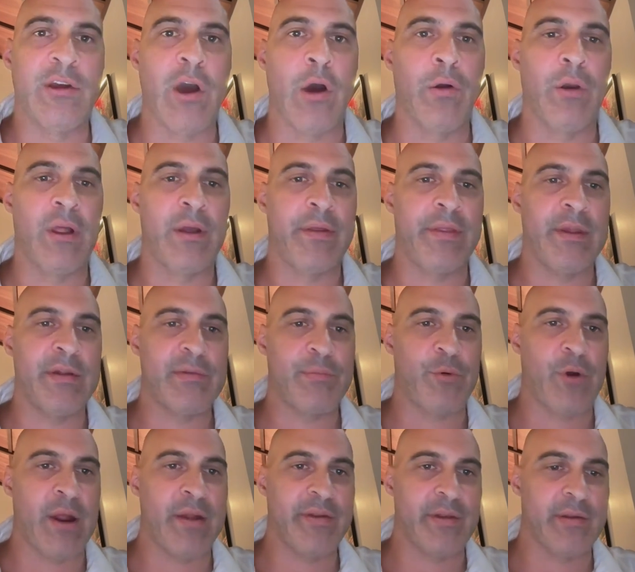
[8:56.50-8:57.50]
go look at these
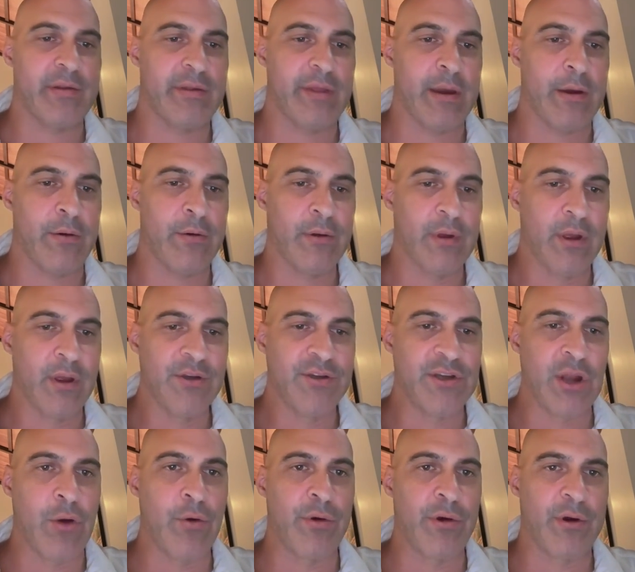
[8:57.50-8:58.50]
prices, though.
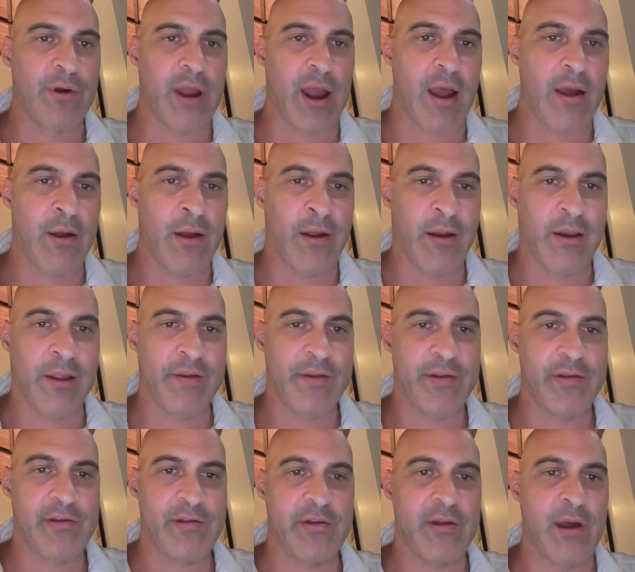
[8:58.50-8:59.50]
DonorDock.
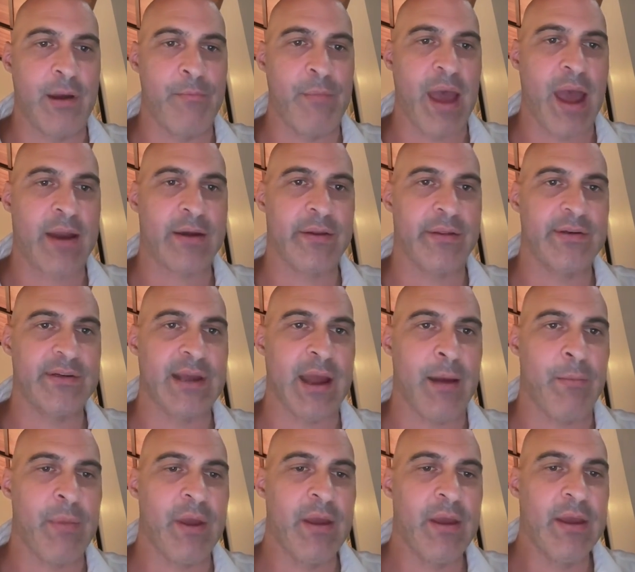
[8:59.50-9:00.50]
Let's come back to the
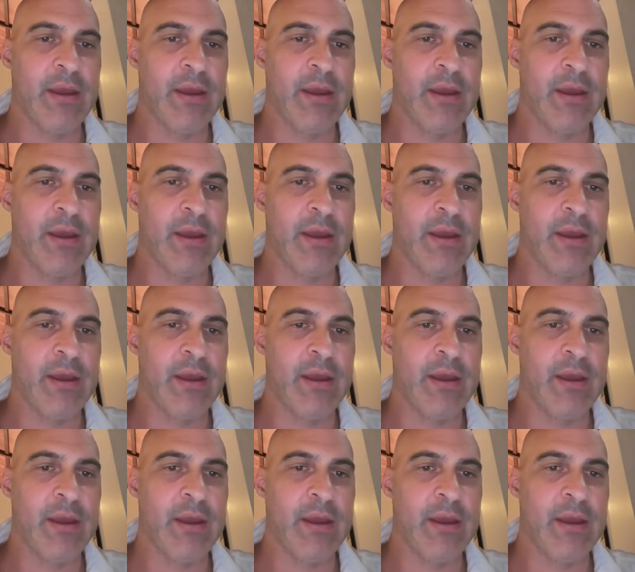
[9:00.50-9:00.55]
top.